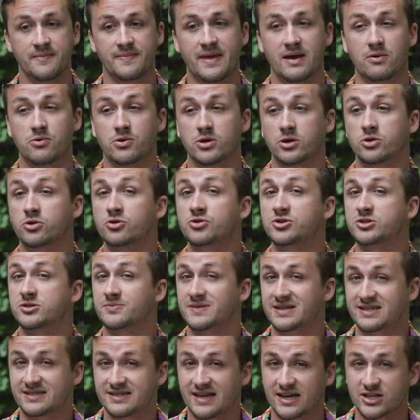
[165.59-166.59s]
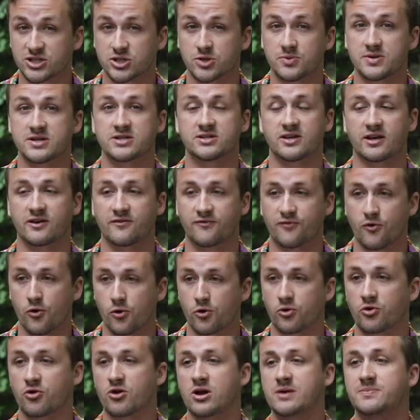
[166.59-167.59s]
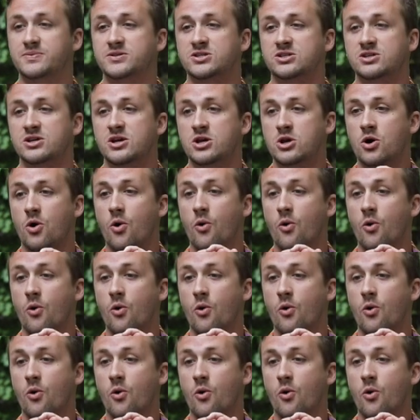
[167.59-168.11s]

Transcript: They will include some accessories like foregrips